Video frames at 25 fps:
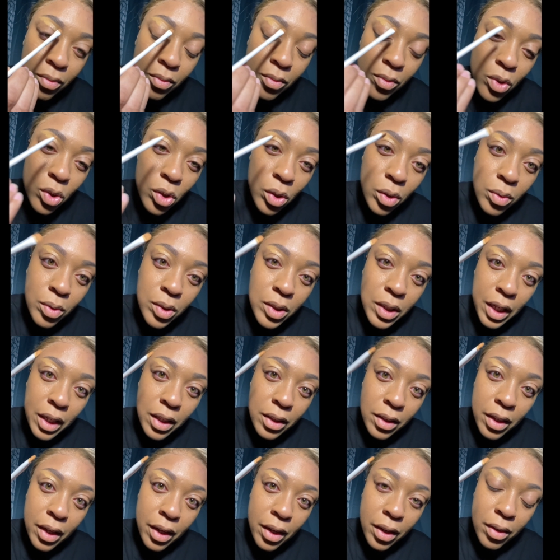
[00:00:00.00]
So you
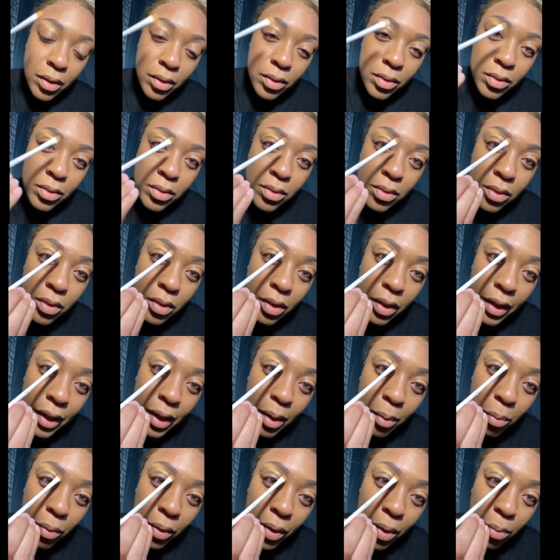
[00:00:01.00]
take that
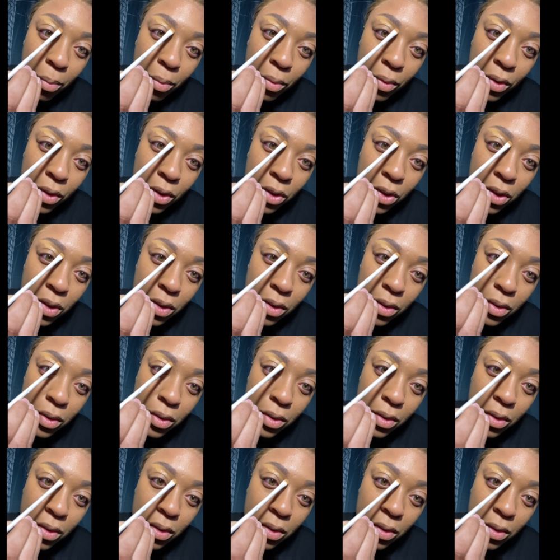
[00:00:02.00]
eyebrow brush
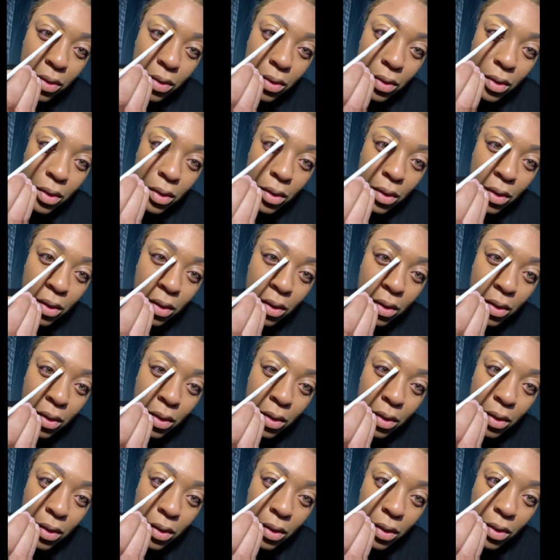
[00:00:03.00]

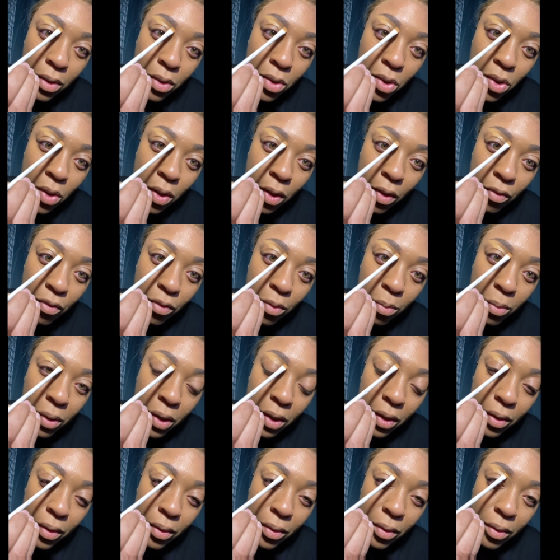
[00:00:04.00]
and you start from
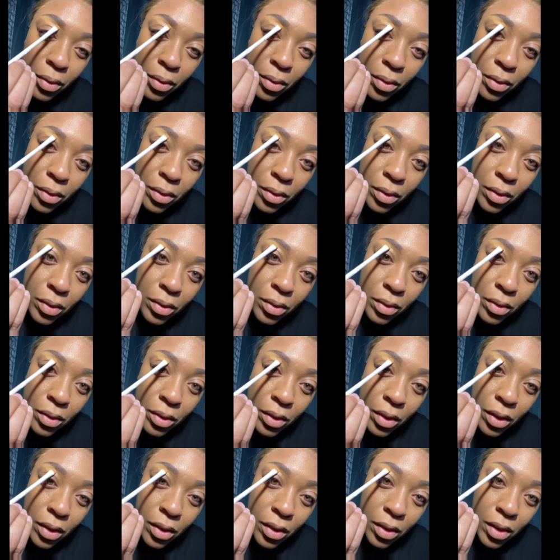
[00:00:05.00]
here,
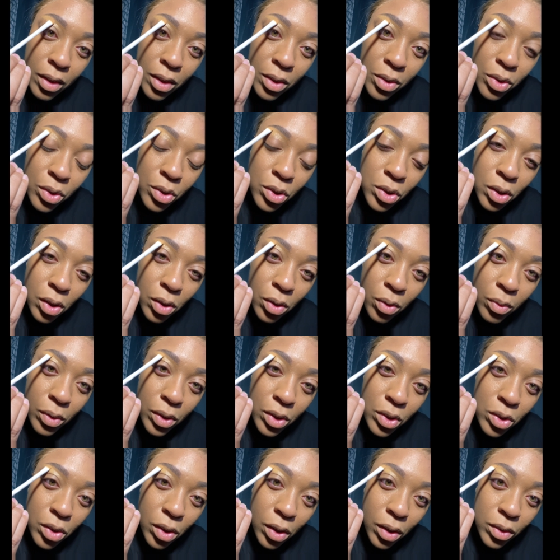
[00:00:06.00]
and then you just slowly
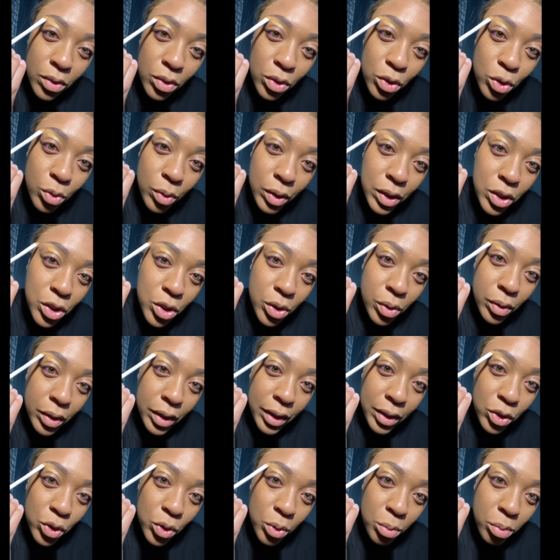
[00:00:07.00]
start to trace your
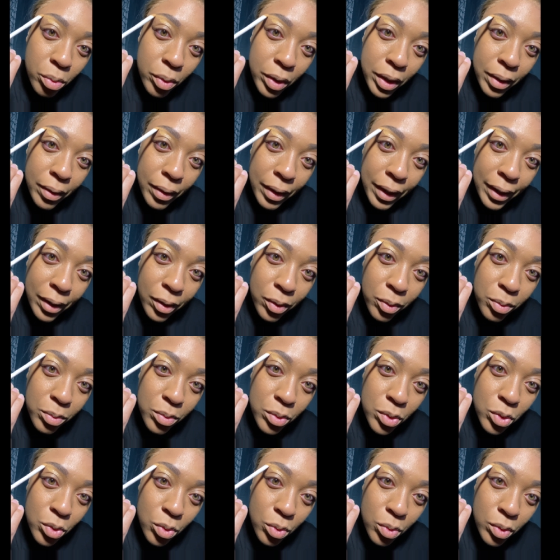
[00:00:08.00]
natural brow out
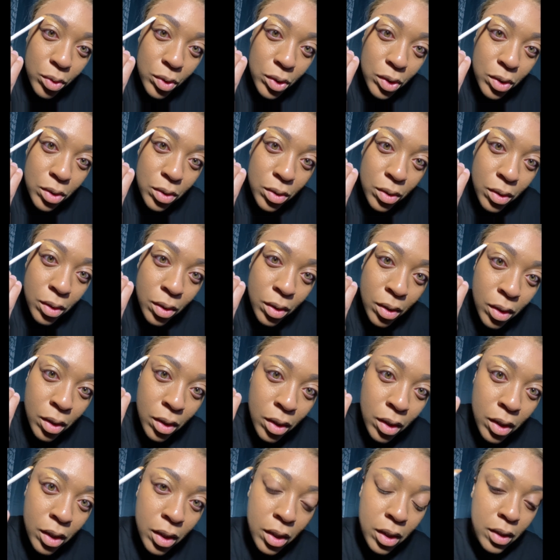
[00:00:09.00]
towards
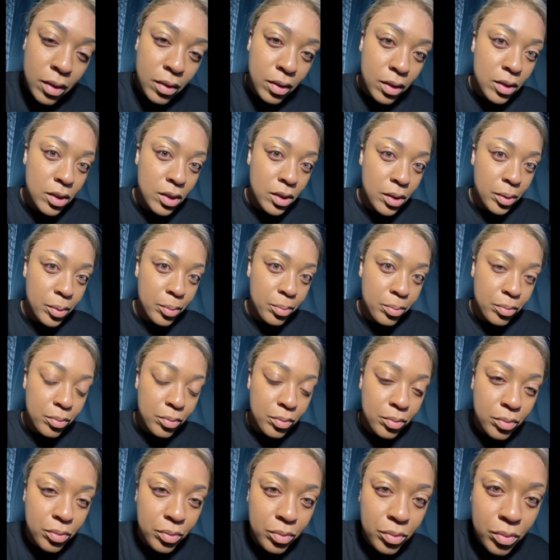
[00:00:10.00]
the tip.
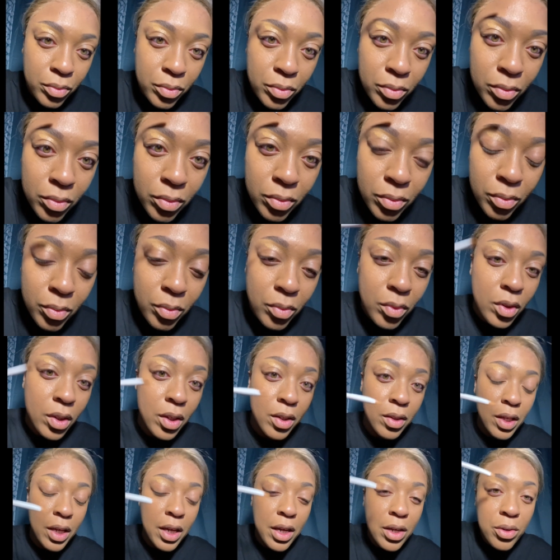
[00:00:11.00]

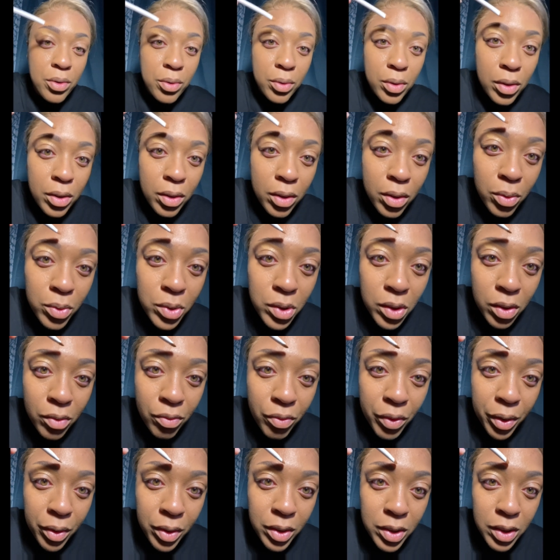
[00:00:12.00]
Then you're gonna go to the
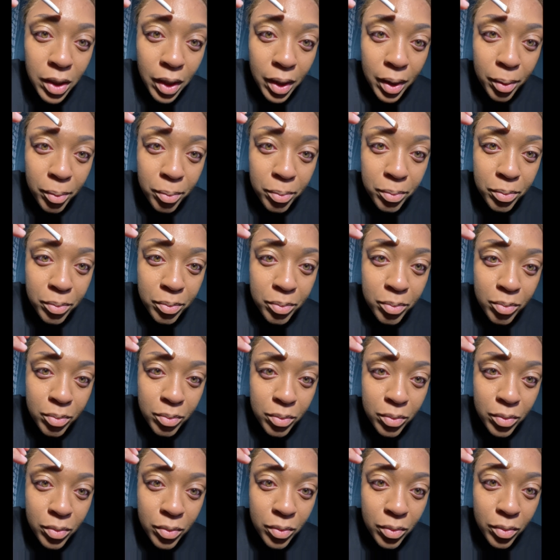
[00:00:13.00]
very top
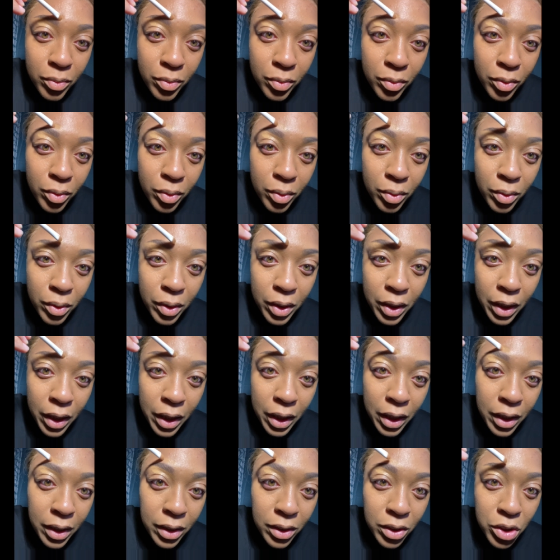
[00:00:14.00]

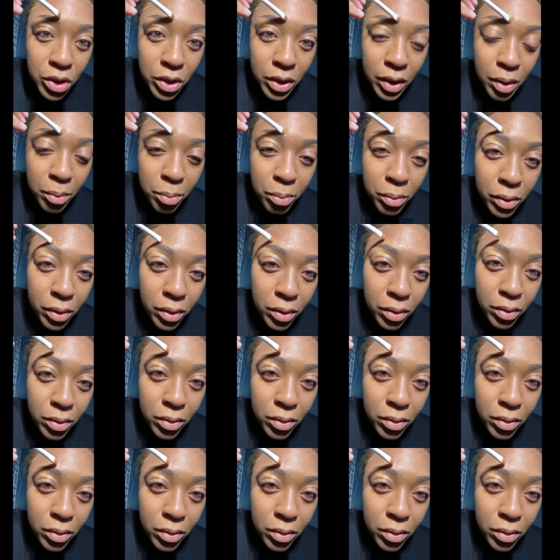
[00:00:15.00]
and shape it